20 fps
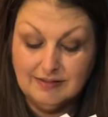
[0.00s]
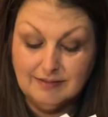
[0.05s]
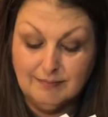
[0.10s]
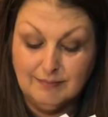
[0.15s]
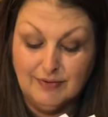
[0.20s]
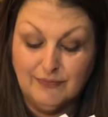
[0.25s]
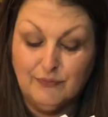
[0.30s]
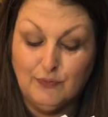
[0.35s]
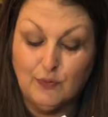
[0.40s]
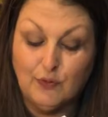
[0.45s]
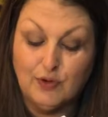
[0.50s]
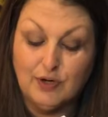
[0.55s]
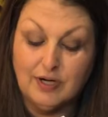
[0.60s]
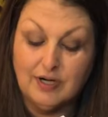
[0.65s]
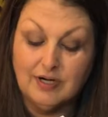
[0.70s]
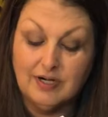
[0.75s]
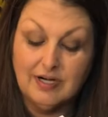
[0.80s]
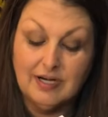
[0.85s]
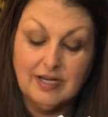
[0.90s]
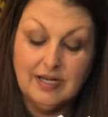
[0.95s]

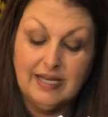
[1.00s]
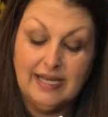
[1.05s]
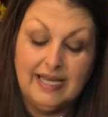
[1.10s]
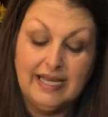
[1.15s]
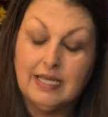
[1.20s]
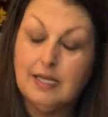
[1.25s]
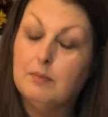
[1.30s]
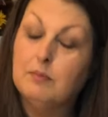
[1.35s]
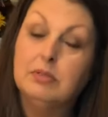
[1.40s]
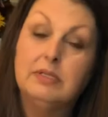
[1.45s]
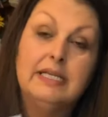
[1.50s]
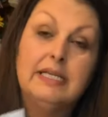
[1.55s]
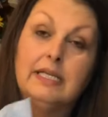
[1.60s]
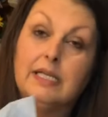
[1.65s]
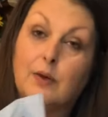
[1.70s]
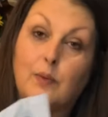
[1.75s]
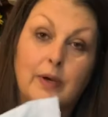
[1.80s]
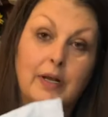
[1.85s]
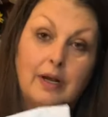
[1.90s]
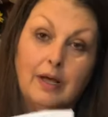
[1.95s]
before it completely
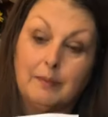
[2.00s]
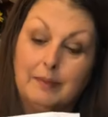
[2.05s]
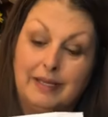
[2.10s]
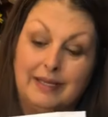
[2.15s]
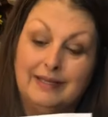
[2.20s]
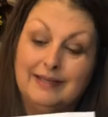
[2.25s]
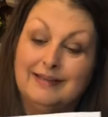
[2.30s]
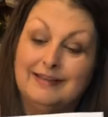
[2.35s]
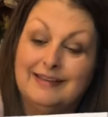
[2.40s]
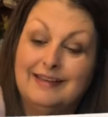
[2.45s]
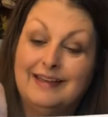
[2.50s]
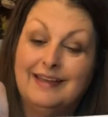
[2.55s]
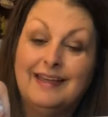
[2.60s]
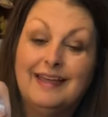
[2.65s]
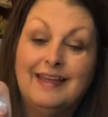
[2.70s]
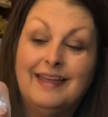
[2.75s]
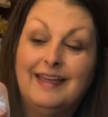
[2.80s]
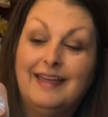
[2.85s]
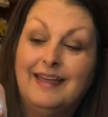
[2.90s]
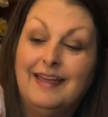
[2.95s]
quit on me.
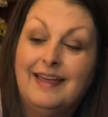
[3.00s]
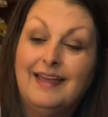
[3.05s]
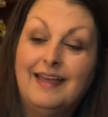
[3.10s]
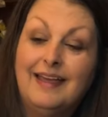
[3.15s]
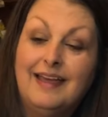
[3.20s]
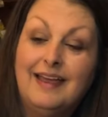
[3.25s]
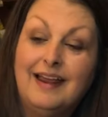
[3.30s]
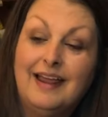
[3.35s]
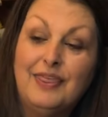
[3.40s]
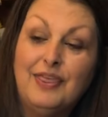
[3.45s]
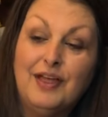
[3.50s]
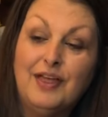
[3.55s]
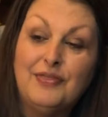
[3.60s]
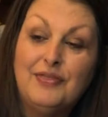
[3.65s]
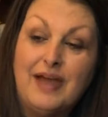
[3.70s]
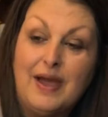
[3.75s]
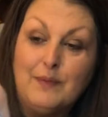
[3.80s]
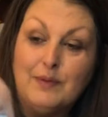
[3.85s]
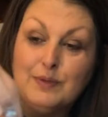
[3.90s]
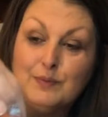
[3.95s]
I thought
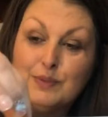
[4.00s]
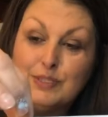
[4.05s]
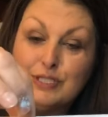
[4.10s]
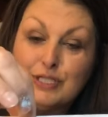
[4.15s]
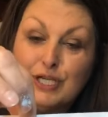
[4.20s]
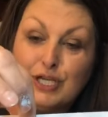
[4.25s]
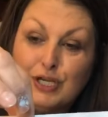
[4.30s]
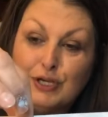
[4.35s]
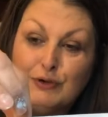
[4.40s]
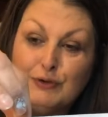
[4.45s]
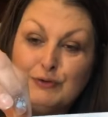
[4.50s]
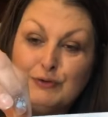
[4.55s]
that one was cute.